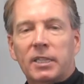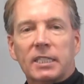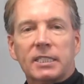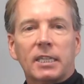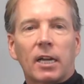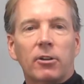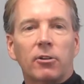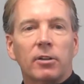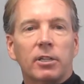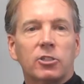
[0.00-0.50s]
this
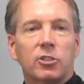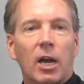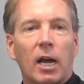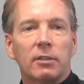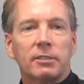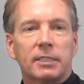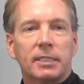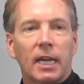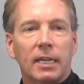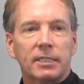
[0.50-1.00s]
under the
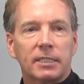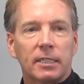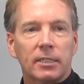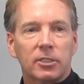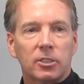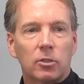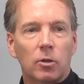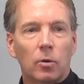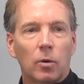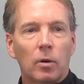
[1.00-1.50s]
child's desk at
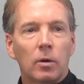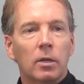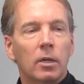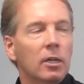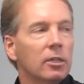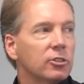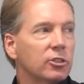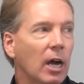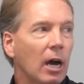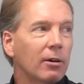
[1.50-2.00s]
school.
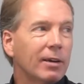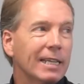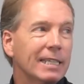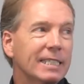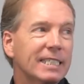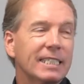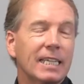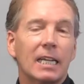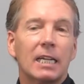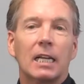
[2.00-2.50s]
Child can
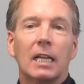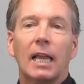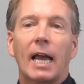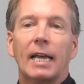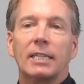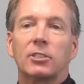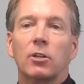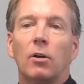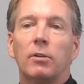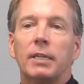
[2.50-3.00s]
sit in
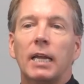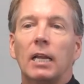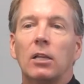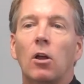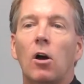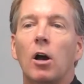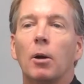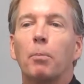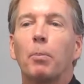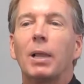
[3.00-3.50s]
class all day
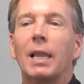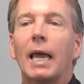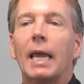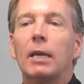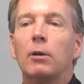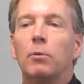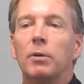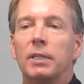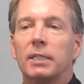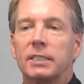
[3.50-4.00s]
long
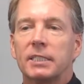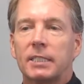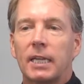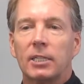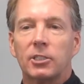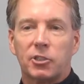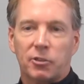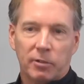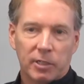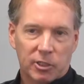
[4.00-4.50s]
playing with his
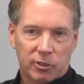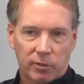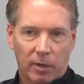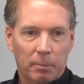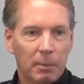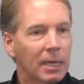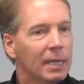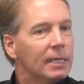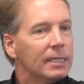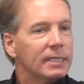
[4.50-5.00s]
sensory
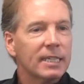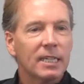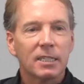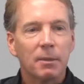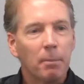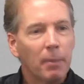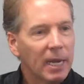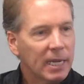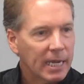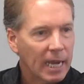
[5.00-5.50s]
strip.
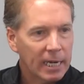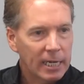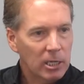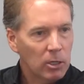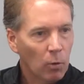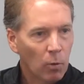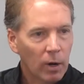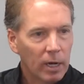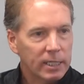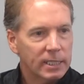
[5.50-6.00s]
Doesn't make any
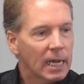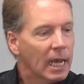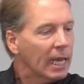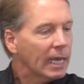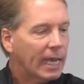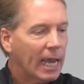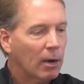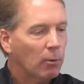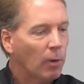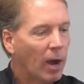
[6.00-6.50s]
noise. Can't